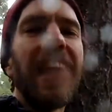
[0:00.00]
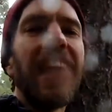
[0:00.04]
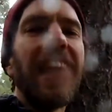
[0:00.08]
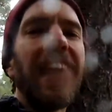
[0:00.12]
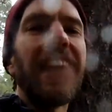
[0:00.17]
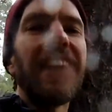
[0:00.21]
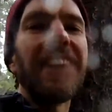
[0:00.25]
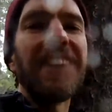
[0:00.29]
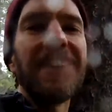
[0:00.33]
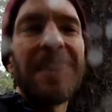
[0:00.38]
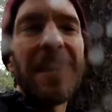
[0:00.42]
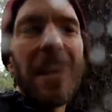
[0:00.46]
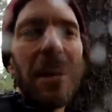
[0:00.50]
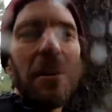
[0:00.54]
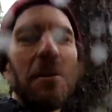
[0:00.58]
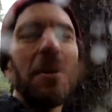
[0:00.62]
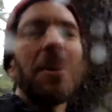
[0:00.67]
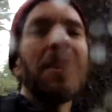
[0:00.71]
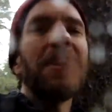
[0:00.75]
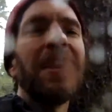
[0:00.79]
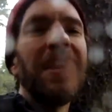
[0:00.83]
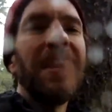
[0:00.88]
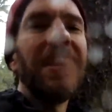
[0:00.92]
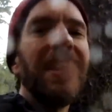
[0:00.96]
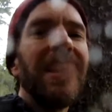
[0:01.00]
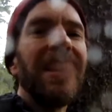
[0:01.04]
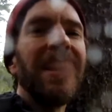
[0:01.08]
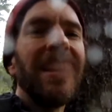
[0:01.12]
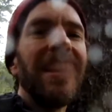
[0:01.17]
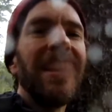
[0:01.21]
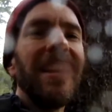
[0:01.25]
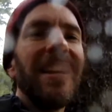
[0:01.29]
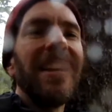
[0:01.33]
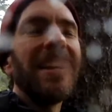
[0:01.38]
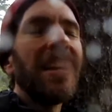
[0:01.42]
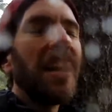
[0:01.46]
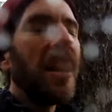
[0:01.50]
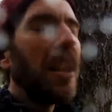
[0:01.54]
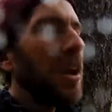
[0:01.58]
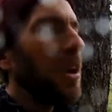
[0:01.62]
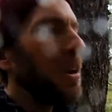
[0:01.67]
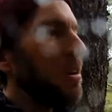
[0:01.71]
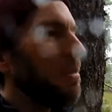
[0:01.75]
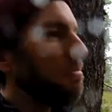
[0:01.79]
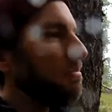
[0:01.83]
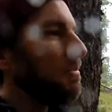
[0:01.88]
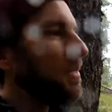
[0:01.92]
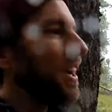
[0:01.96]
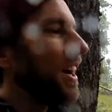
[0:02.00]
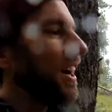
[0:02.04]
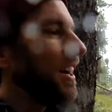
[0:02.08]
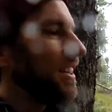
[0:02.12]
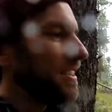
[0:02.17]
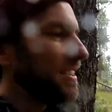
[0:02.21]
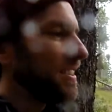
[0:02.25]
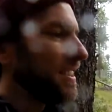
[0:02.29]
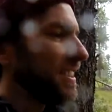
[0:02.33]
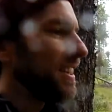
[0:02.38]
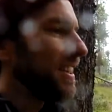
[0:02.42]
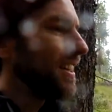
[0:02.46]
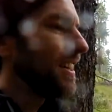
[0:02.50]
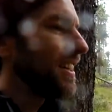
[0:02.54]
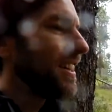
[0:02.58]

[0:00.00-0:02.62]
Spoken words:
and they were not